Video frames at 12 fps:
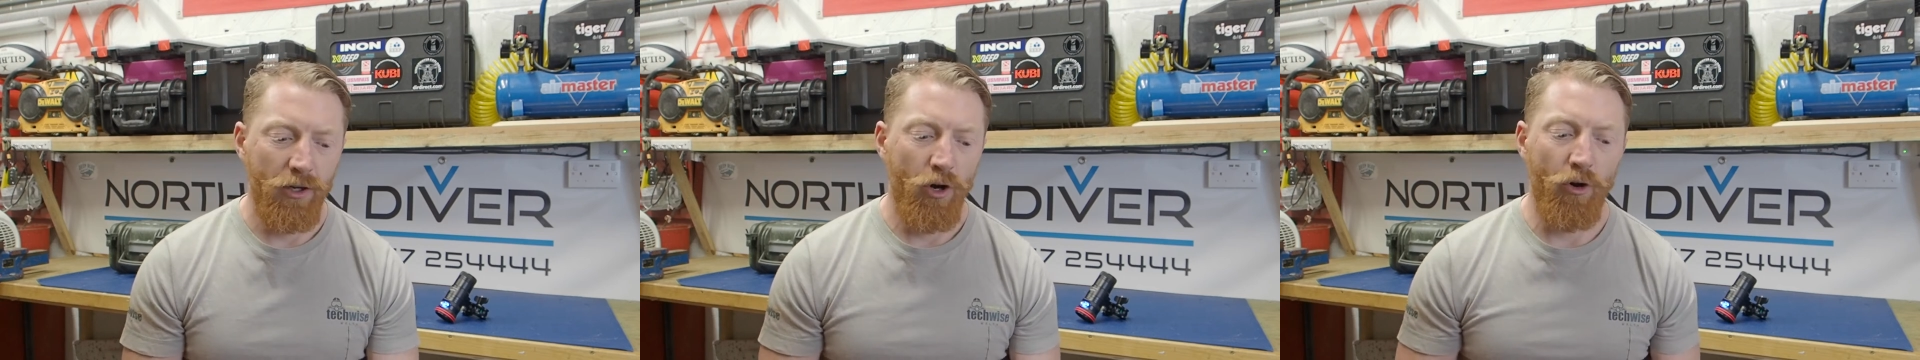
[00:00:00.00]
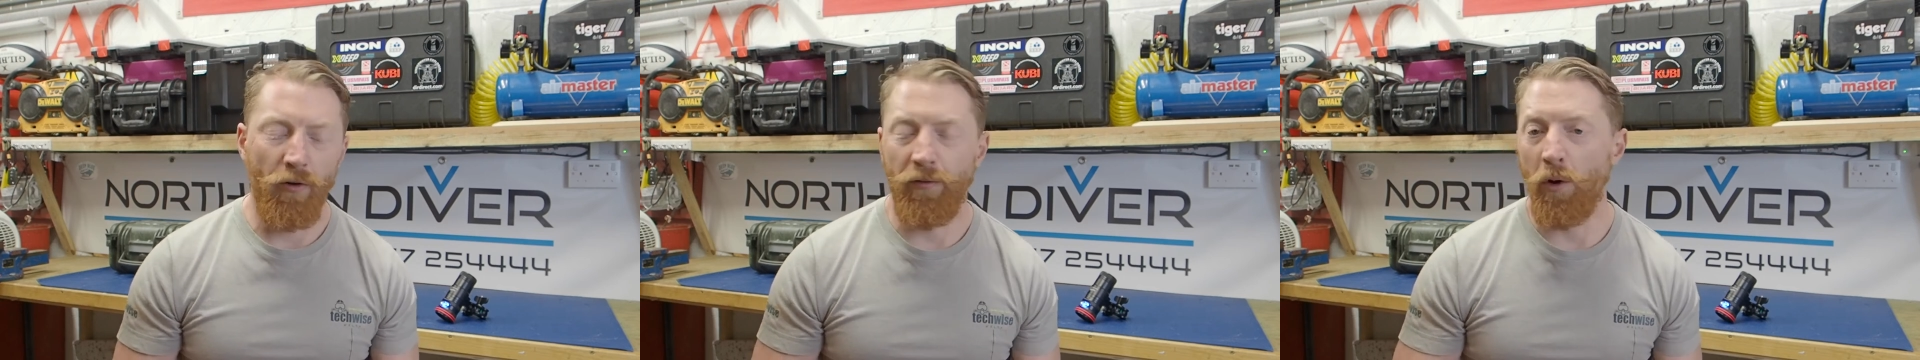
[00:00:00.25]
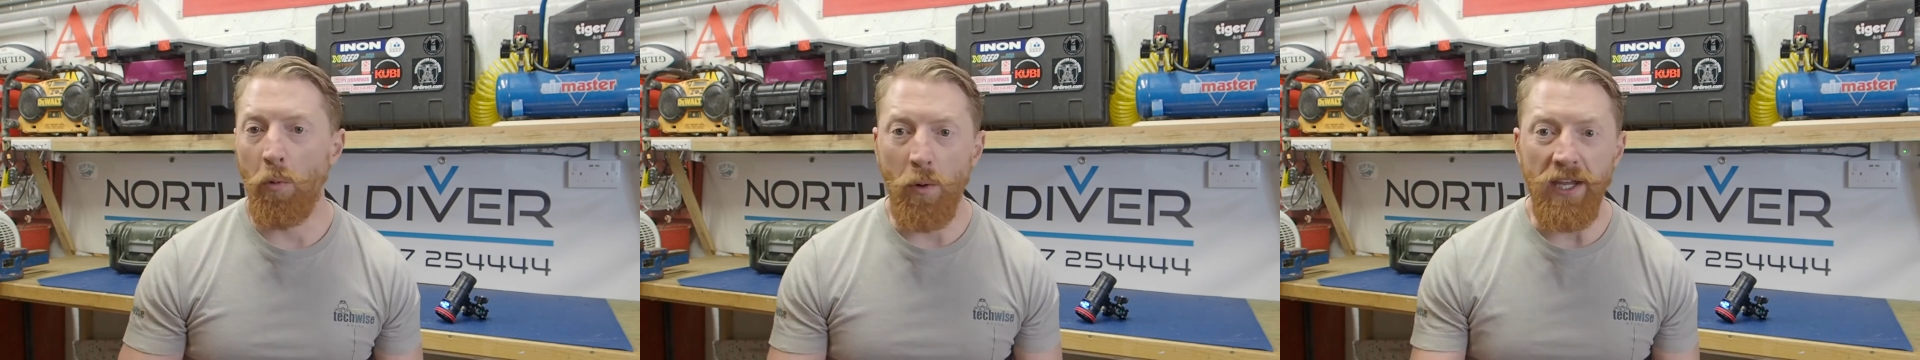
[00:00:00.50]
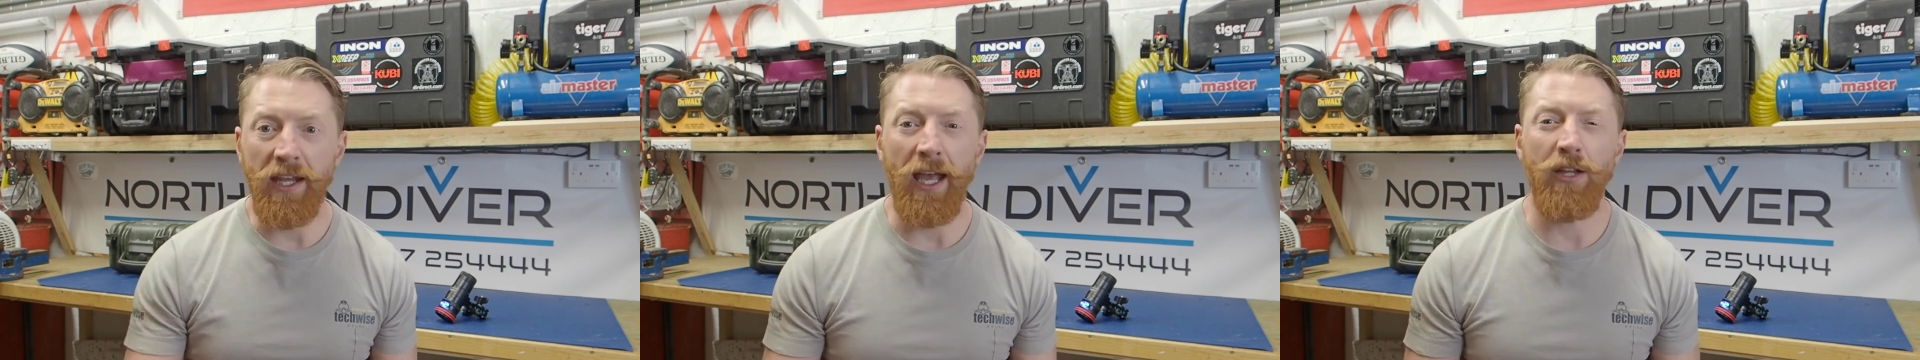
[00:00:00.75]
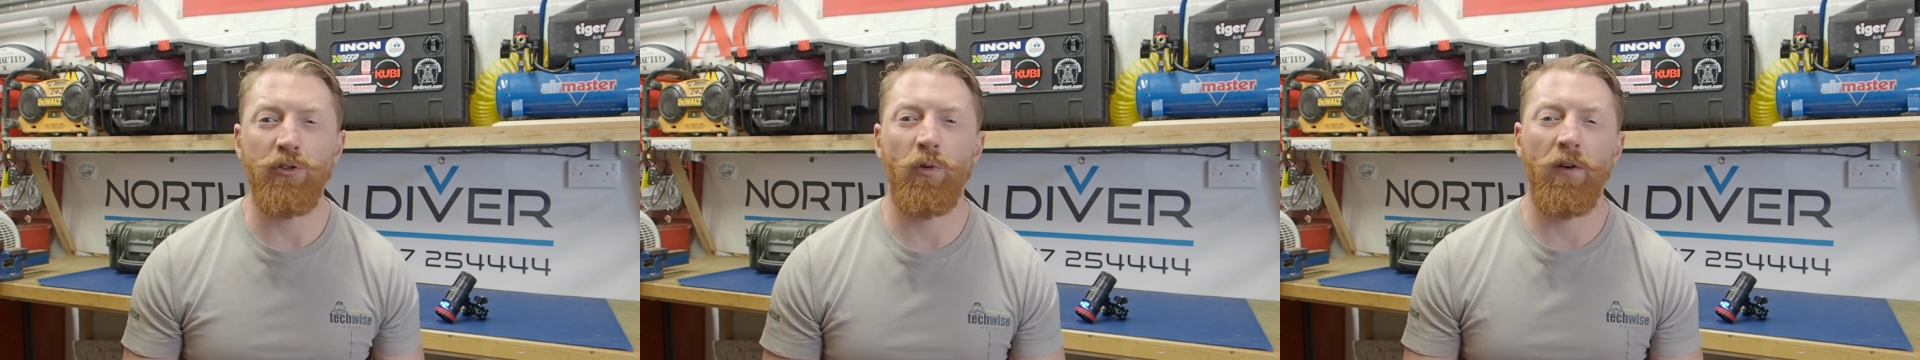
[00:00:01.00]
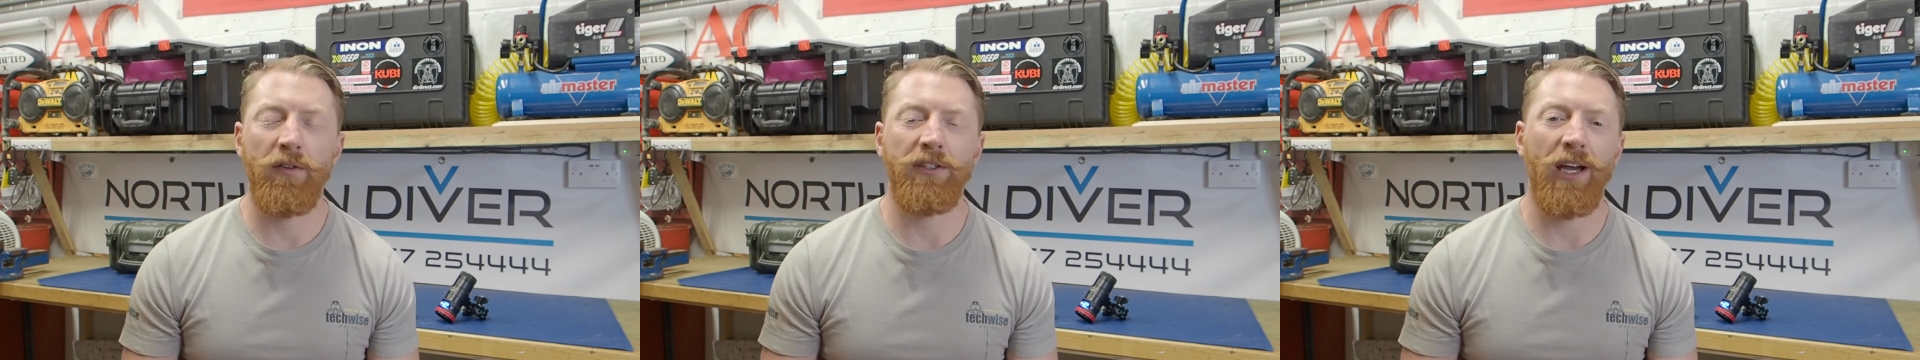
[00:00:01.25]
or for a weekend's
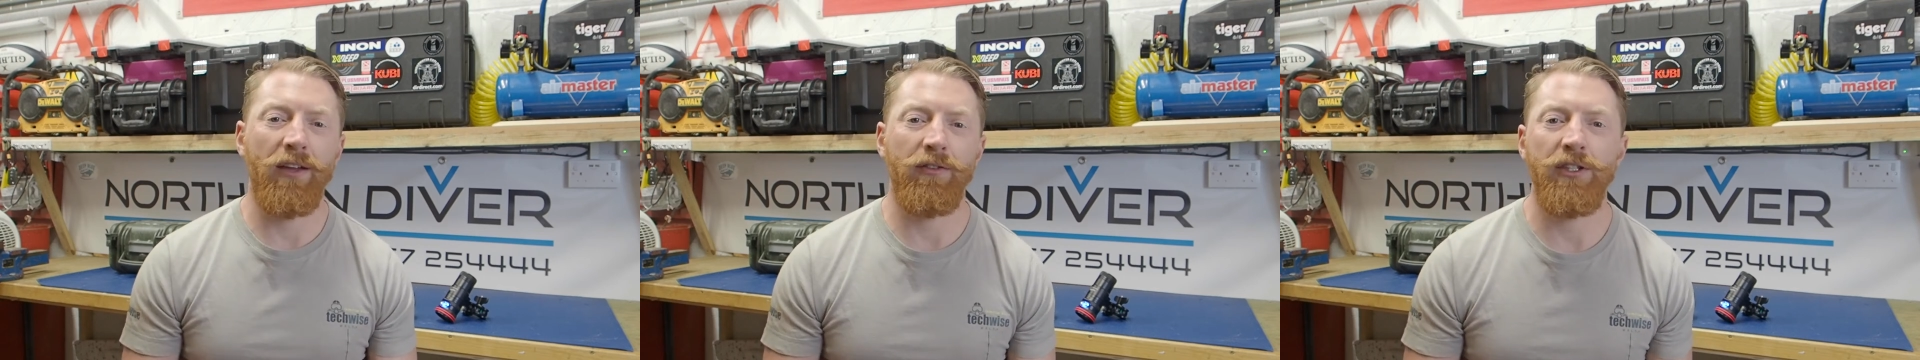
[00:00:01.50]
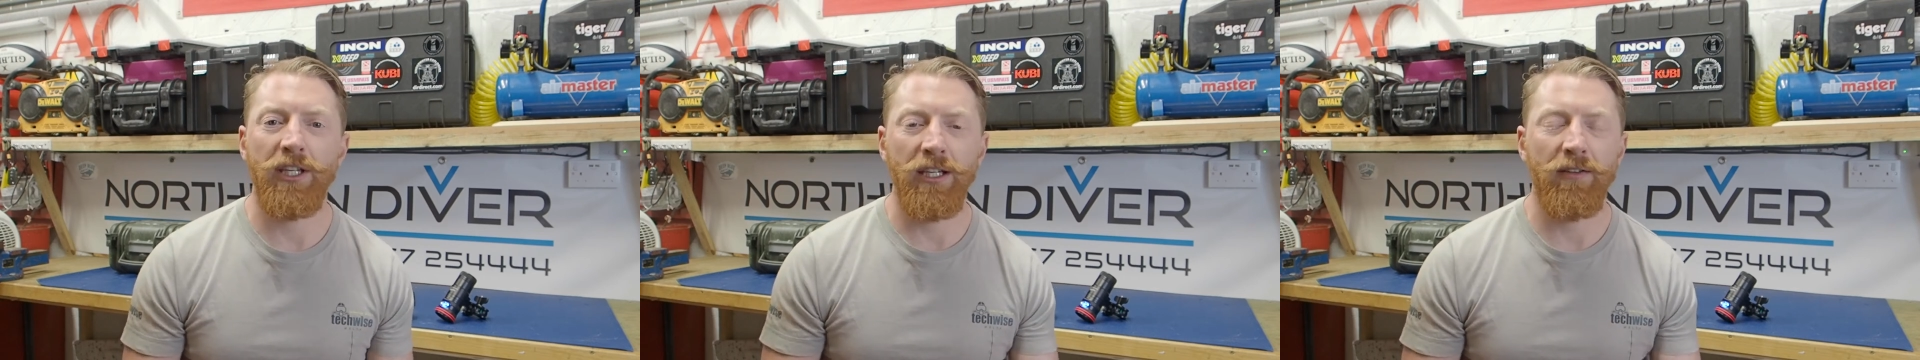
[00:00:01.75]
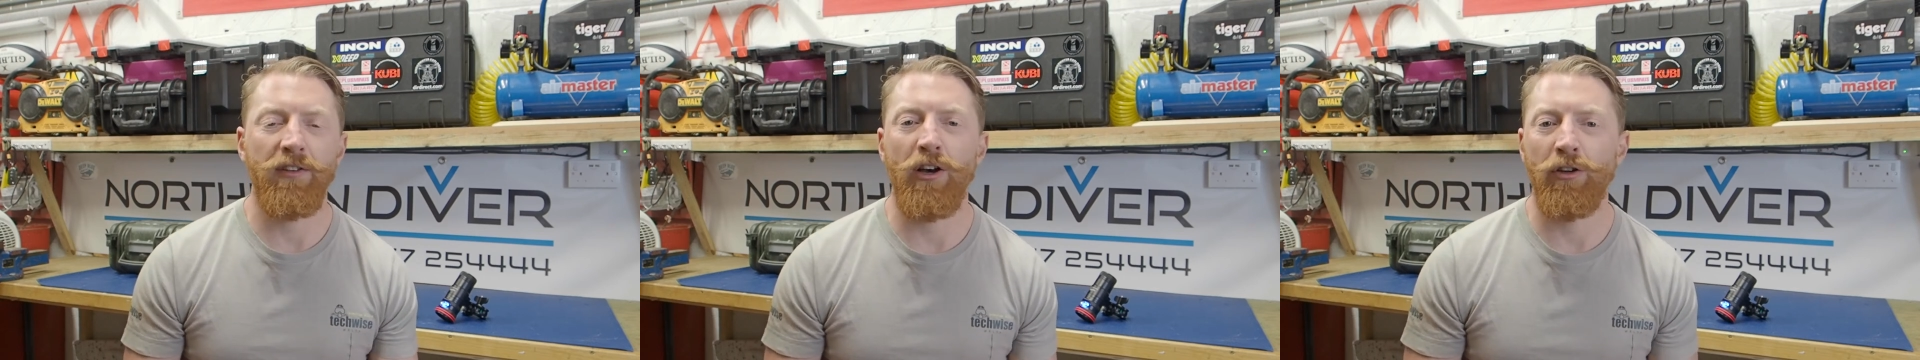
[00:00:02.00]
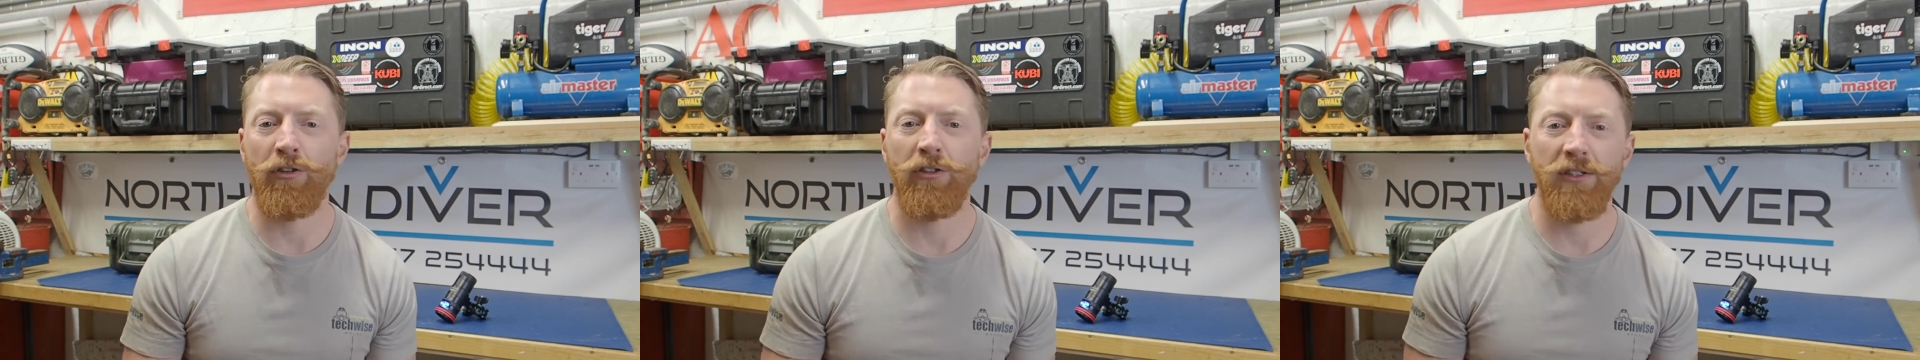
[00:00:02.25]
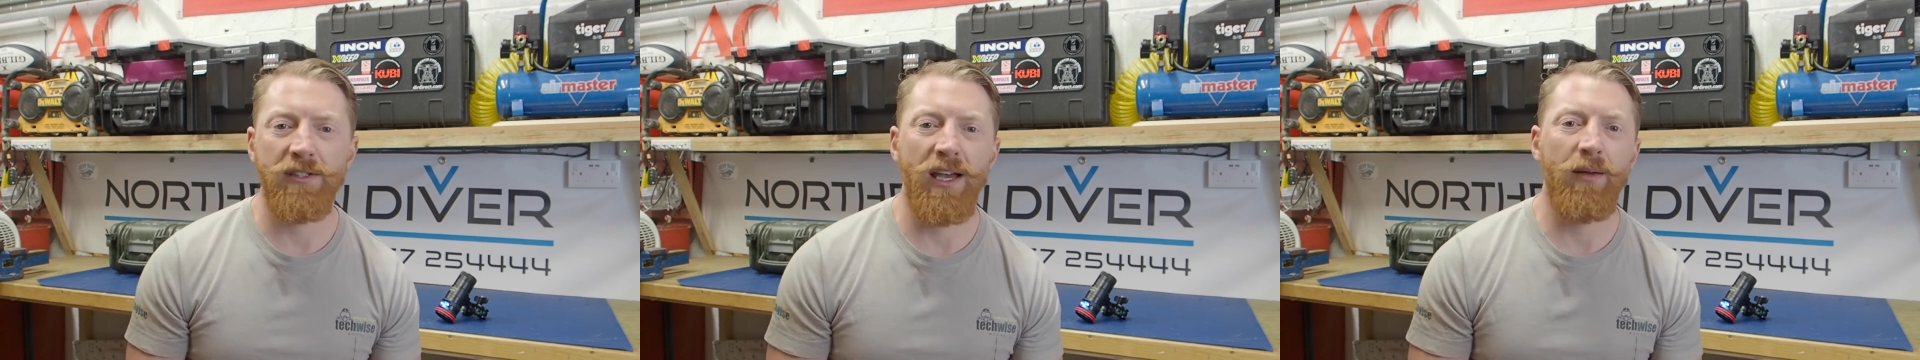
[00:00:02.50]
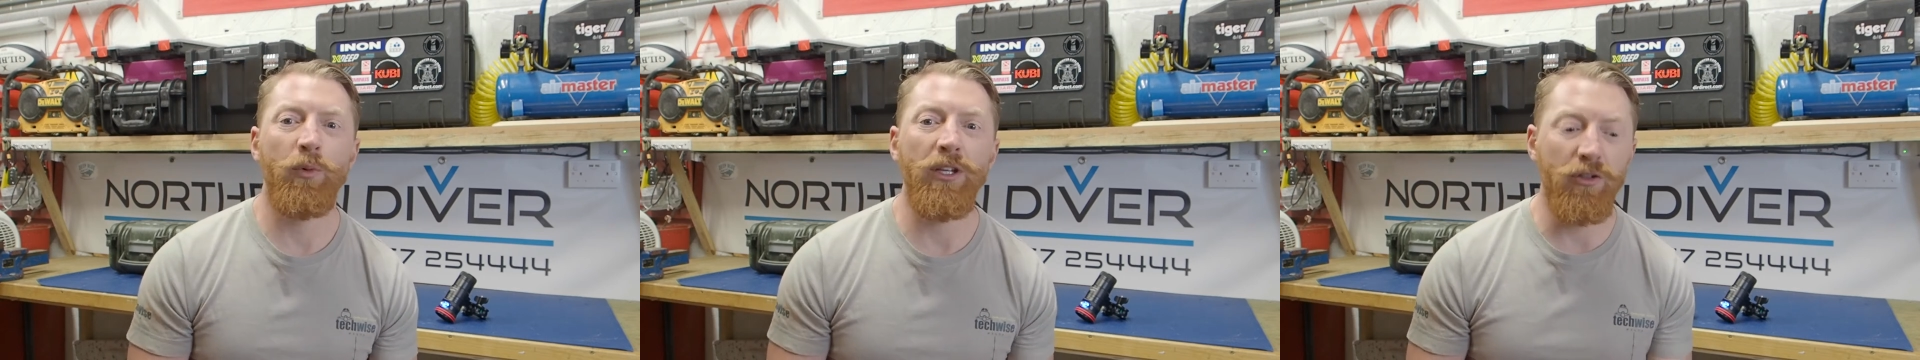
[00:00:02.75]
worth of diving you can have that on all the
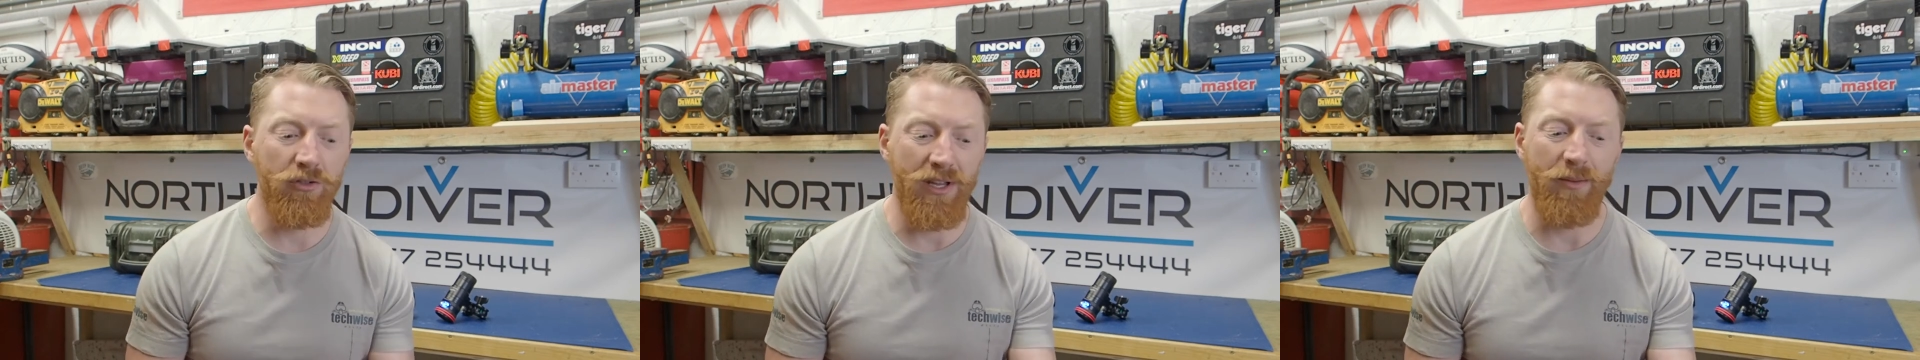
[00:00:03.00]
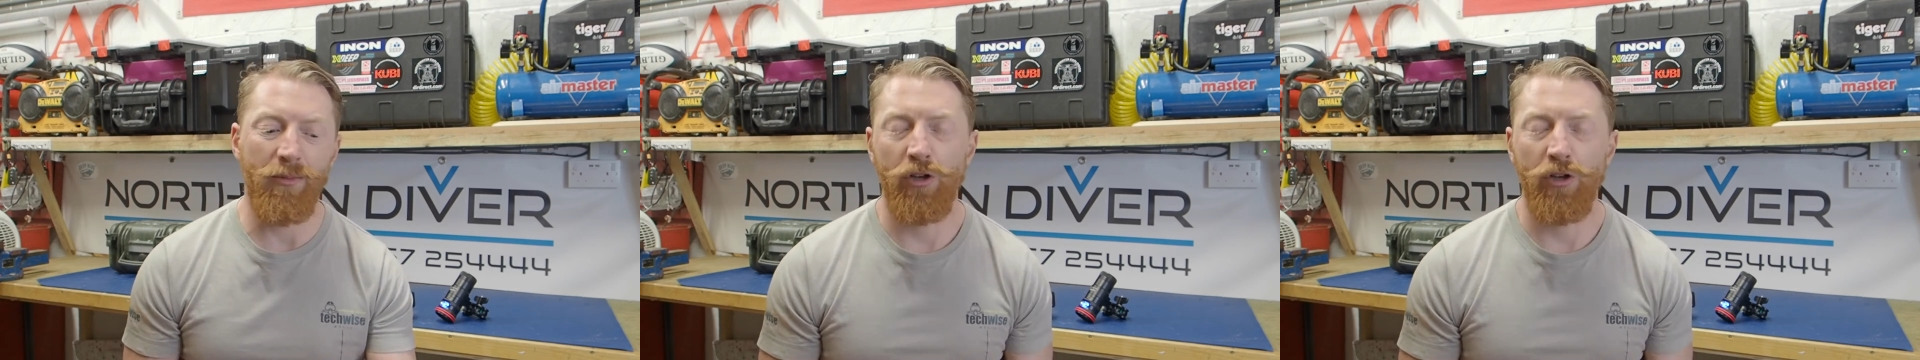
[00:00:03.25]
time we use them